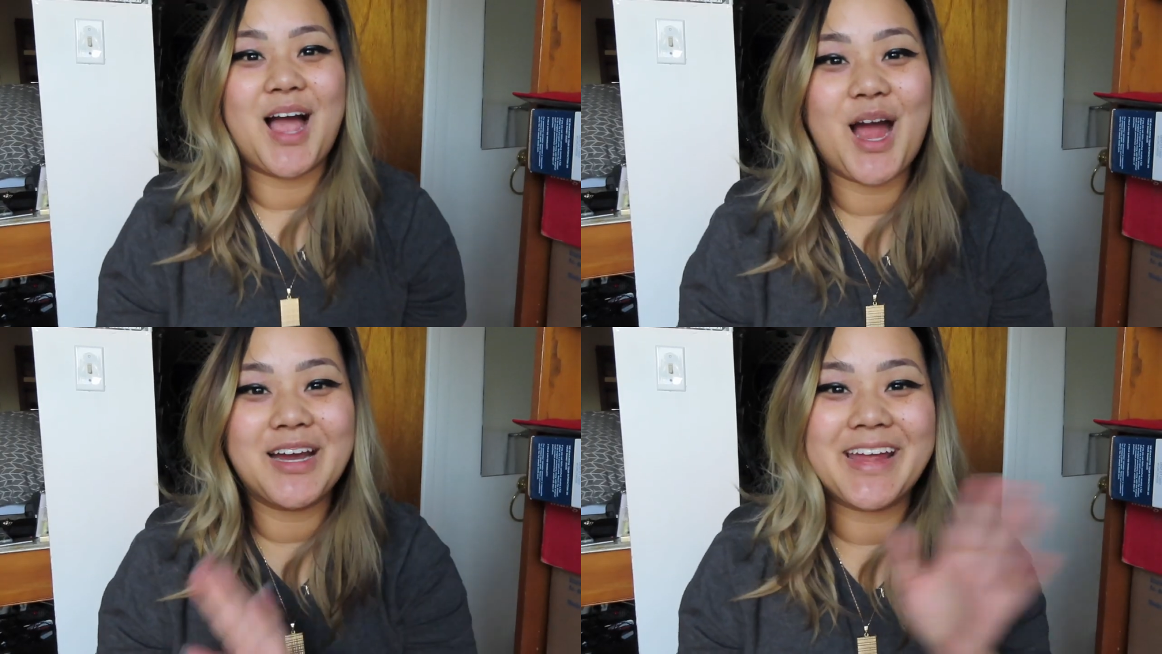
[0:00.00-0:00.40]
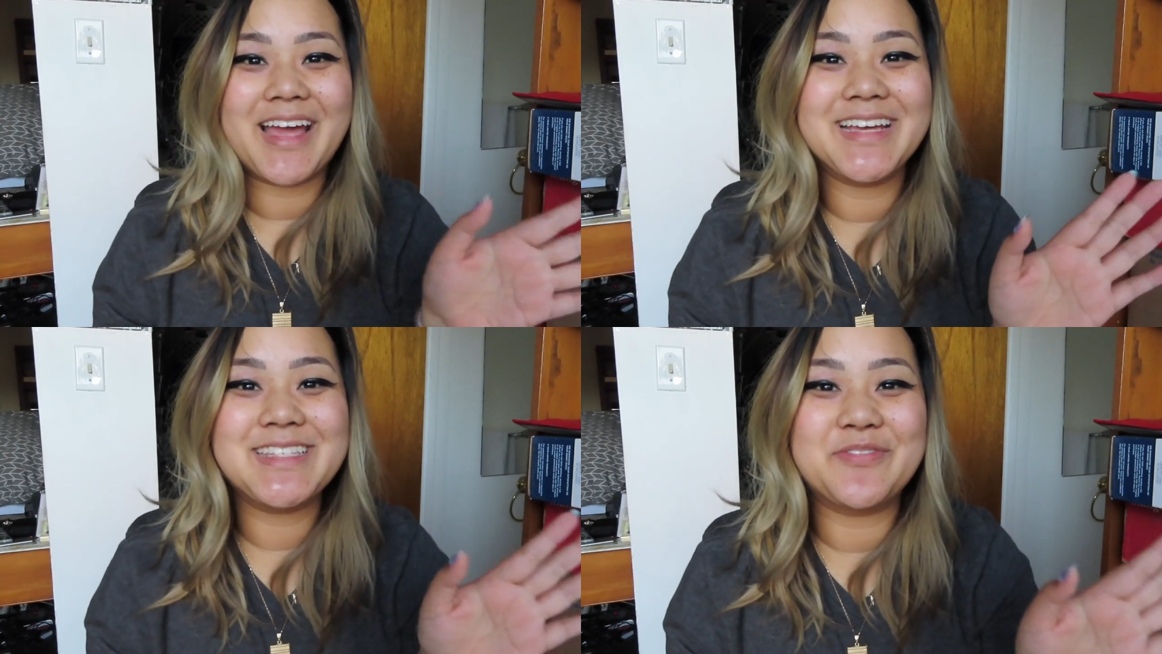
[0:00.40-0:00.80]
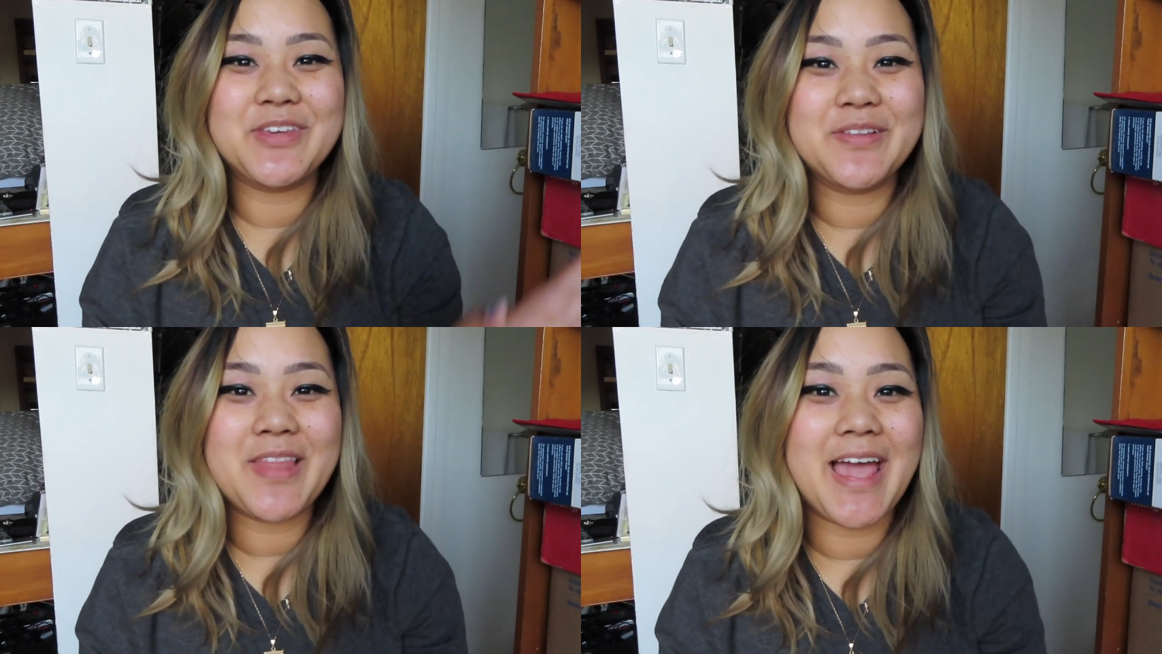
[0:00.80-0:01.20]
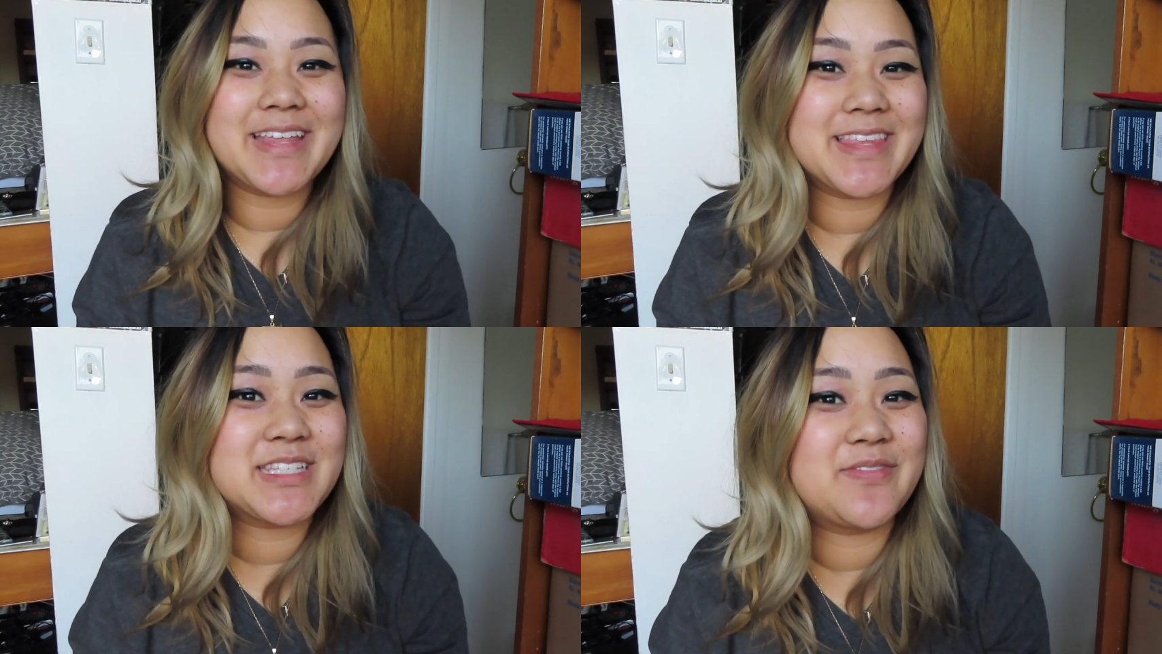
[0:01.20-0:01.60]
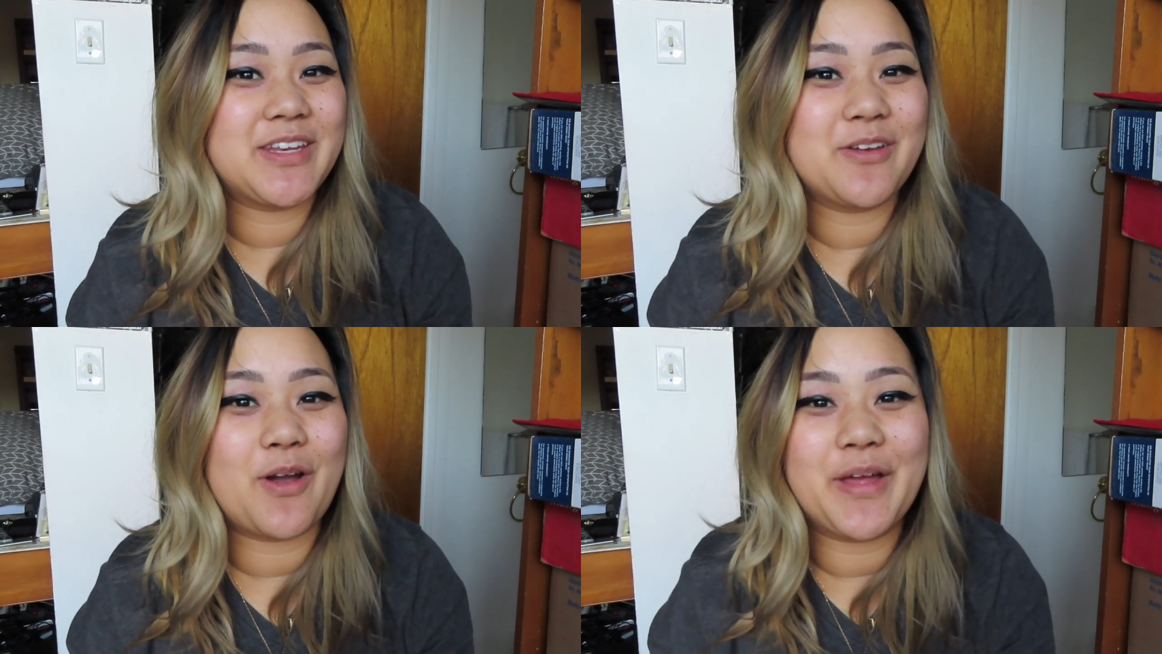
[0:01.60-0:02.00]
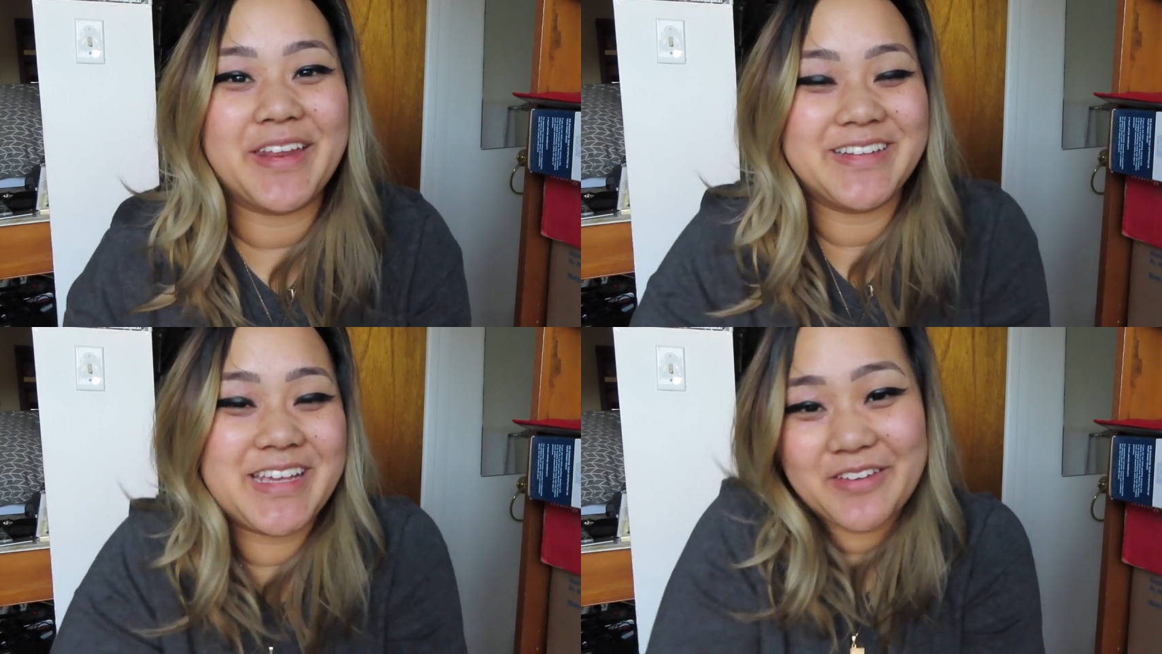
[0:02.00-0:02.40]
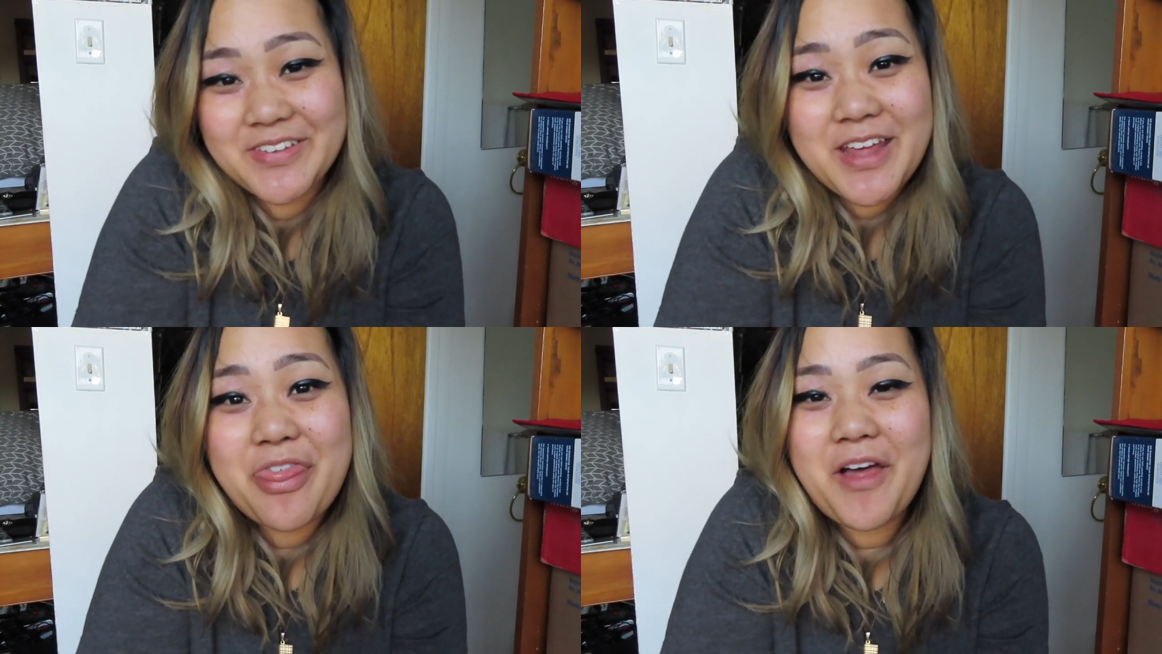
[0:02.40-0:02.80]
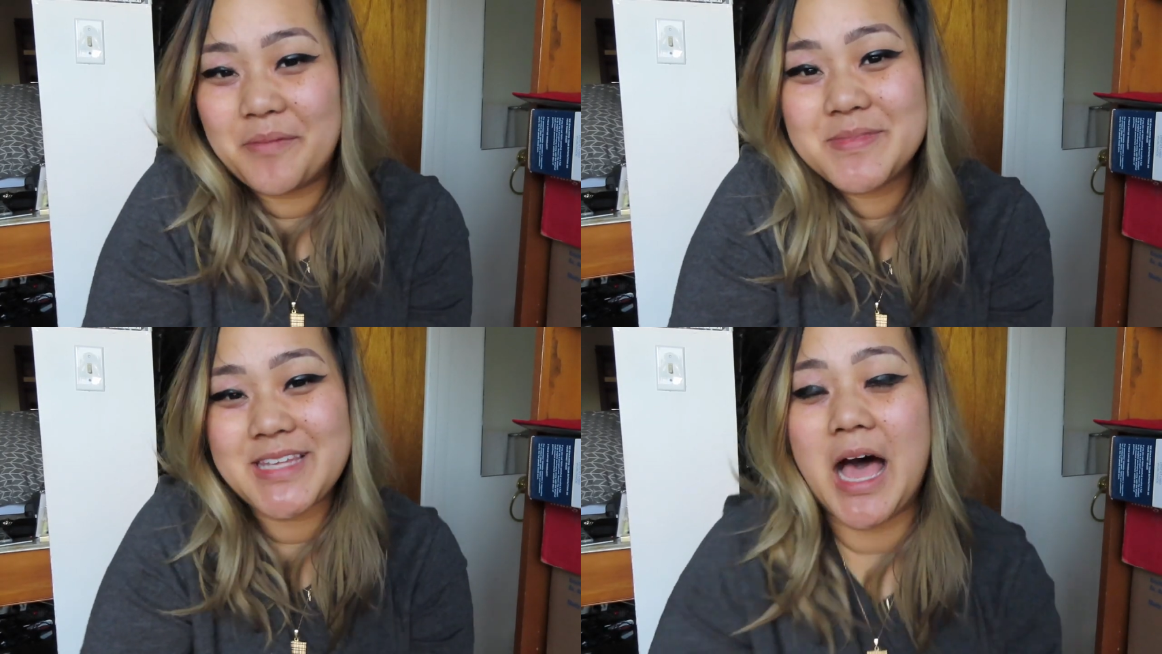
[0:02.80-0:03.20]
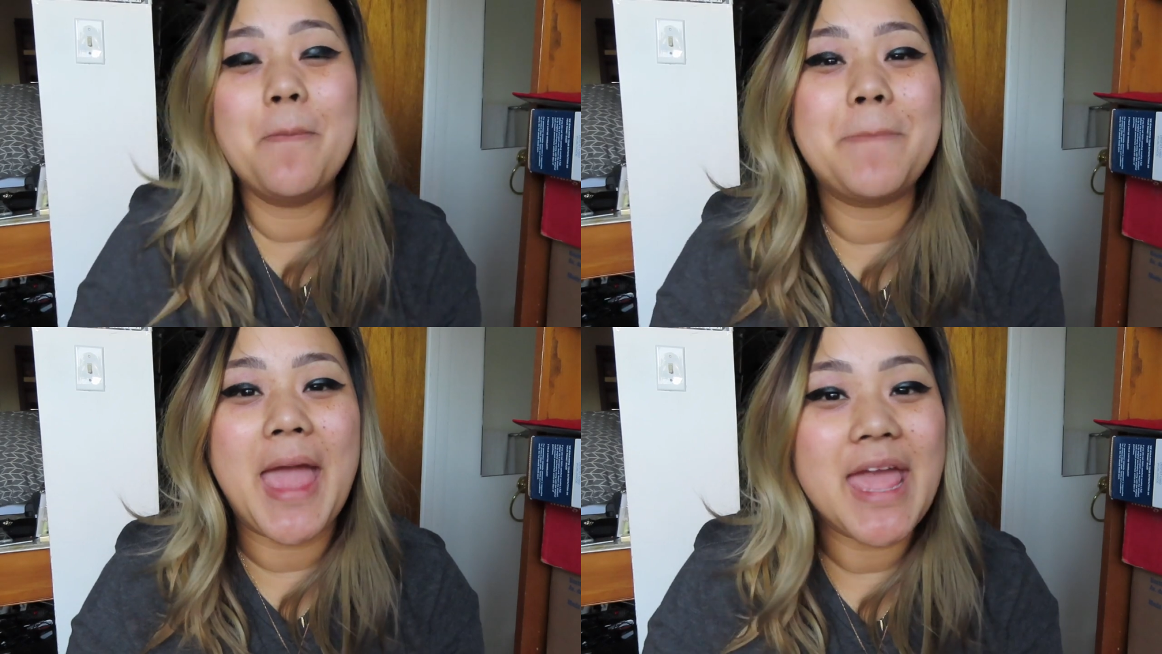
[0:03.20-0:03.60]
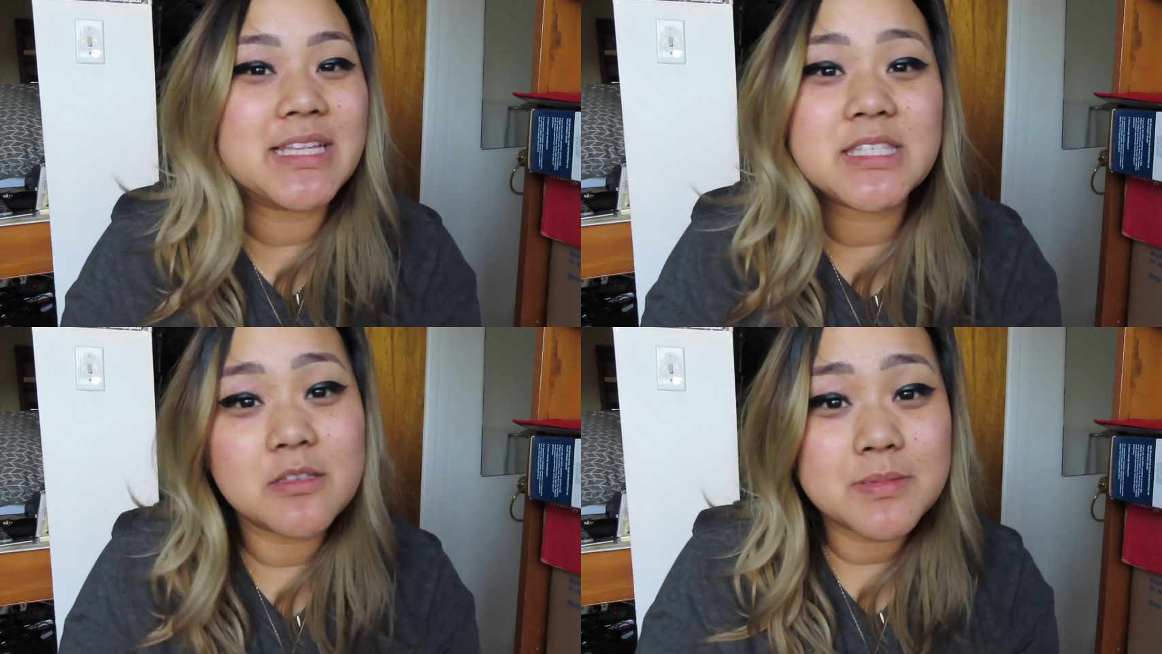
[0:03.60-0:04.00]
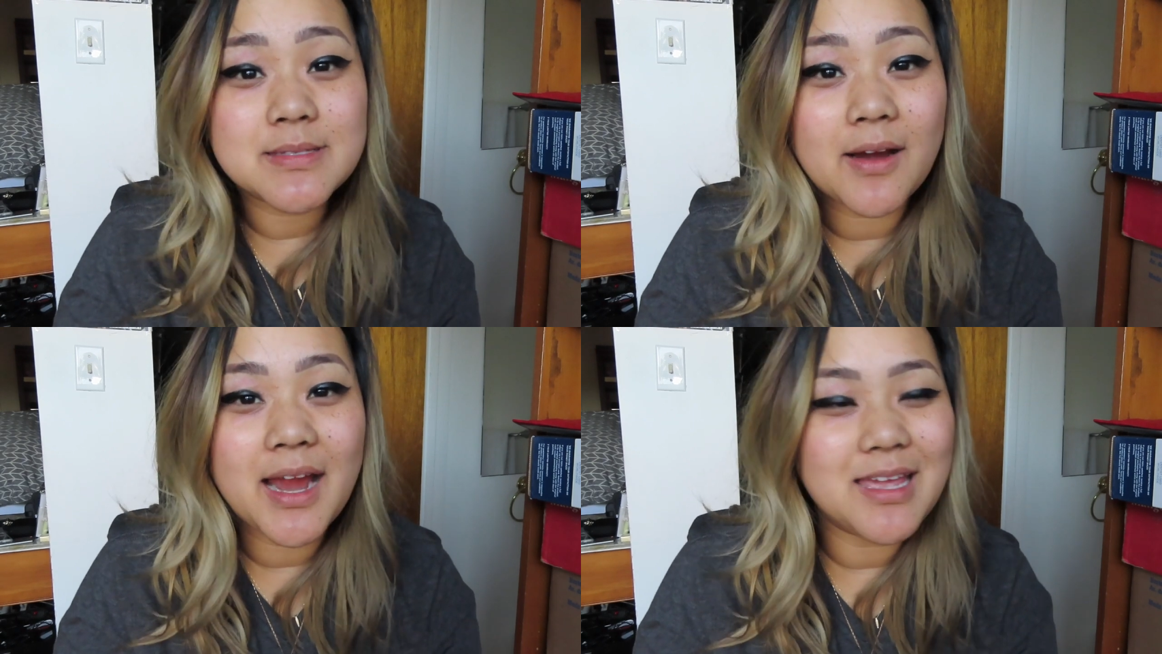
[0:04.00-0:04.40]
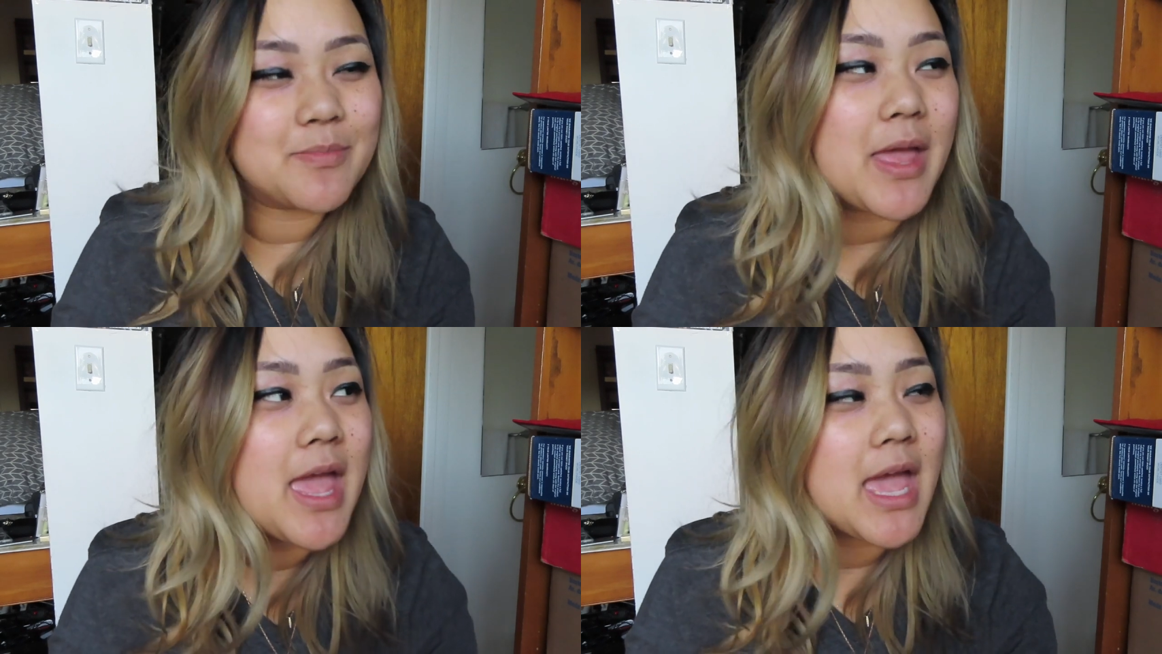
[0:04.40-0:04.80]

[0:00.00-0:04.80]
Alright guys, if you like this video, go ahead and give it a thumbs up and subscribe.